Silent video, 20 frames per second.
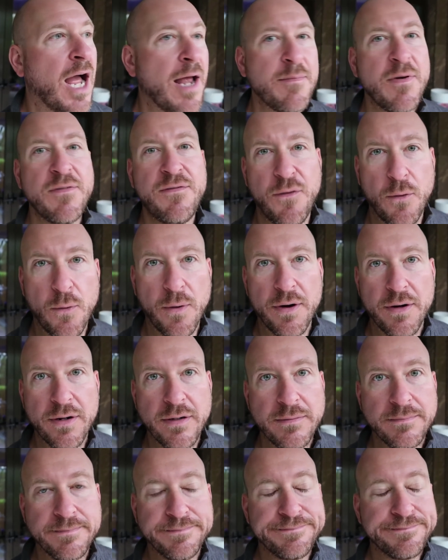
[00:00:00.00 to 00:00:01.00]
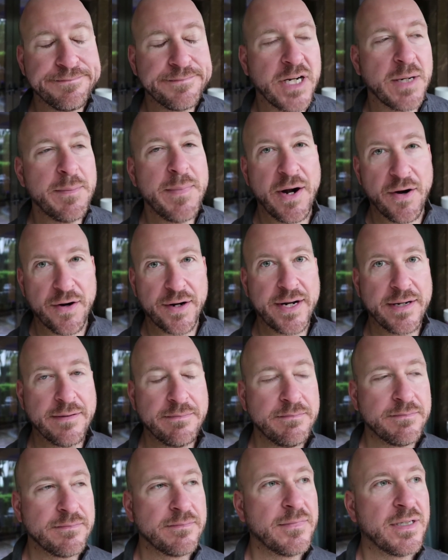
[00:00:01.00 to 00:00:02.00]
I'm a foreigner,
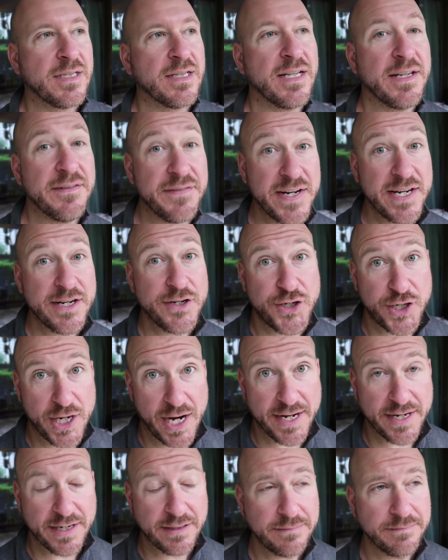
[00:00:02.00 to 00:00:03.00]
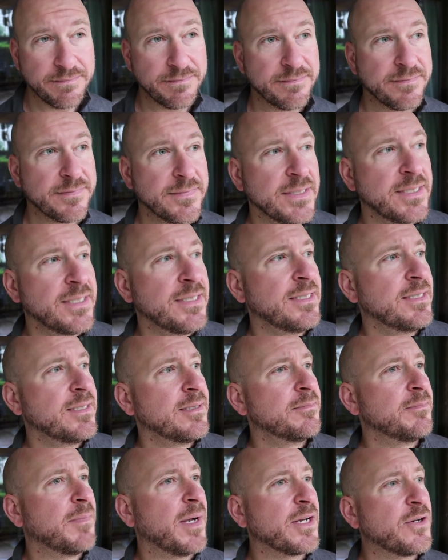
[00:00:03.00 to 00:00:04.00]
American, living in China.
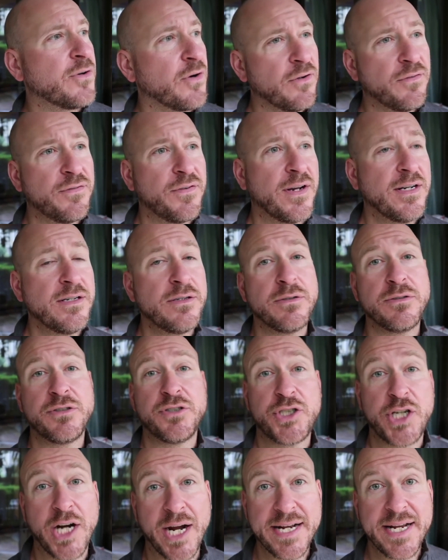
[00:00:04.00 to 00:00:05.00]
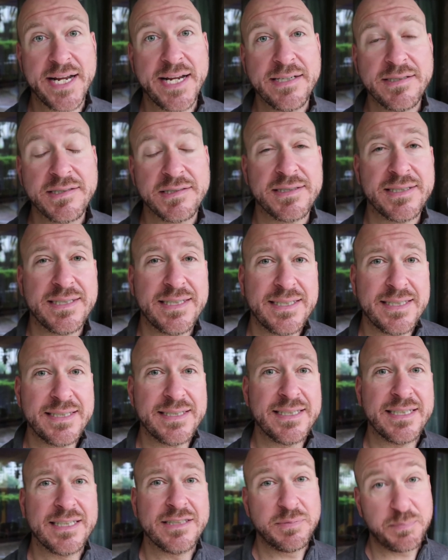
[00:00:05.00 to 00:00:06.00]
My girlfriend, who's Chinese,
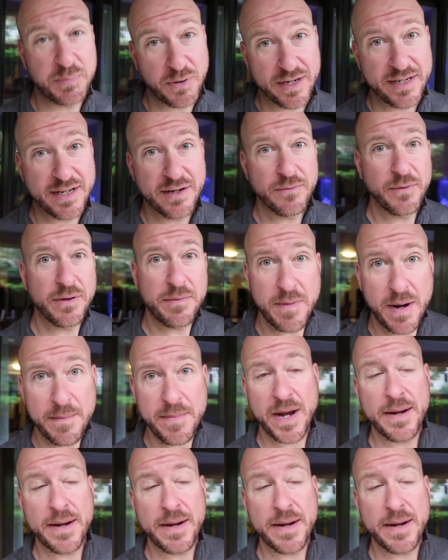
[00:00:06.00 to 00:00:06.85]
is pregnant with my